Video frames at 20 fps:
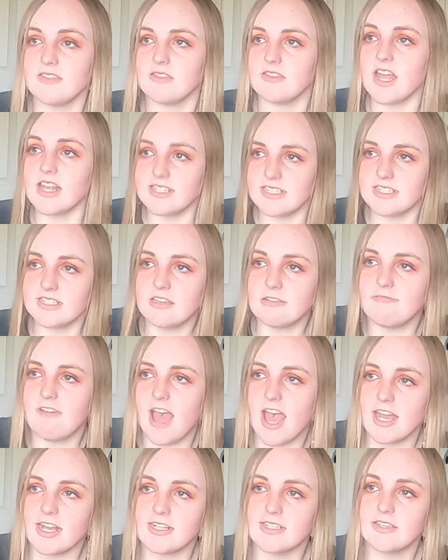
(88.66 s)
That is
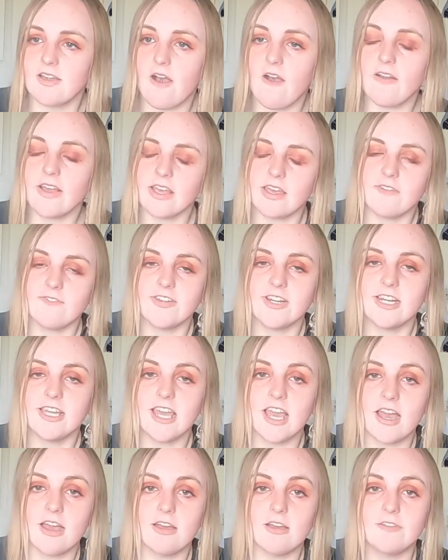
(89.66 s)
correct. I currently
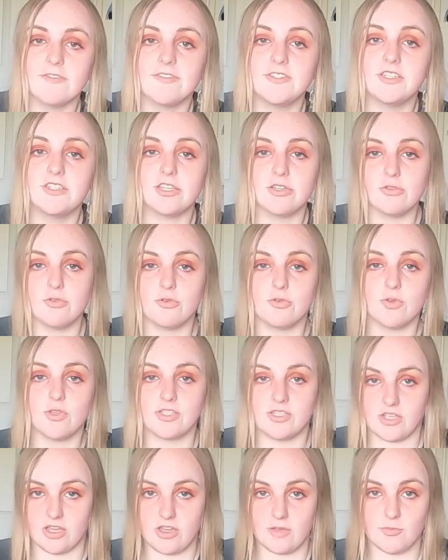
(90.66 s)
have 2
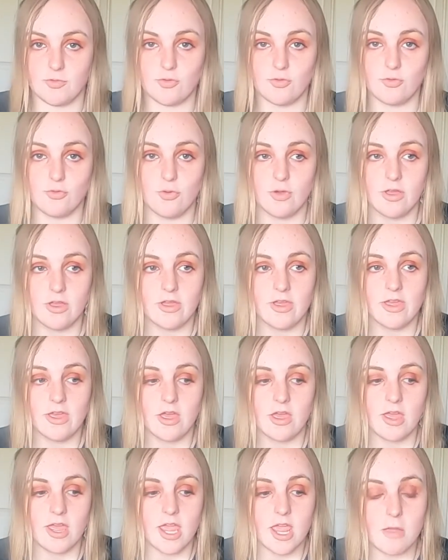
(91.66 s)
dermal
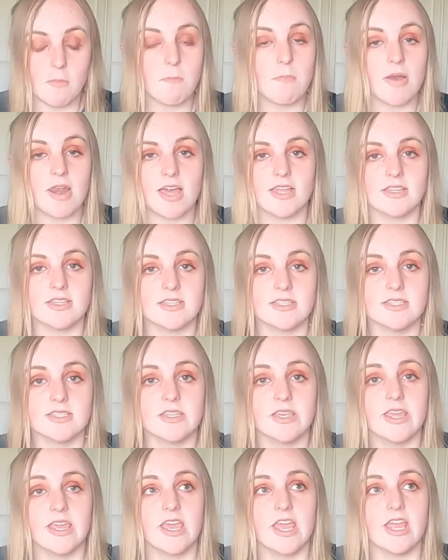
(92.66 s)
implants
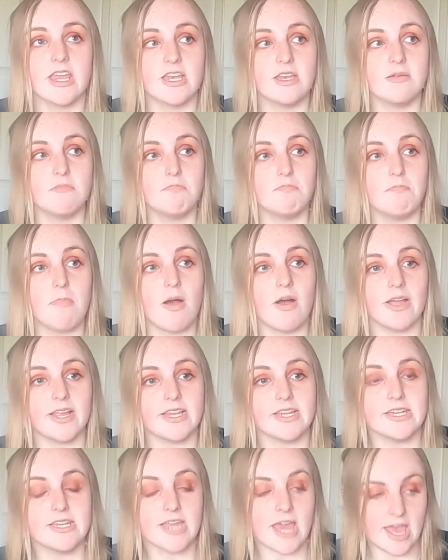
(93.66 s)
in my
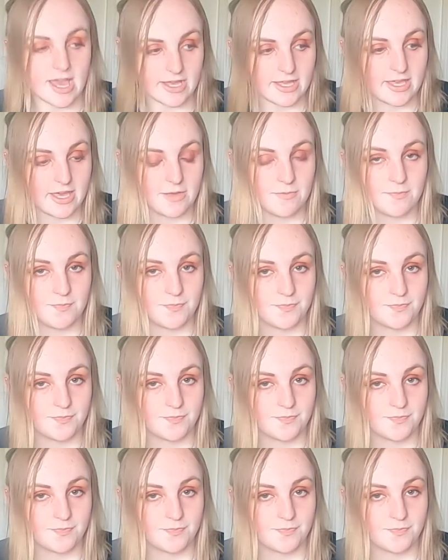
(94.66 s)
neck.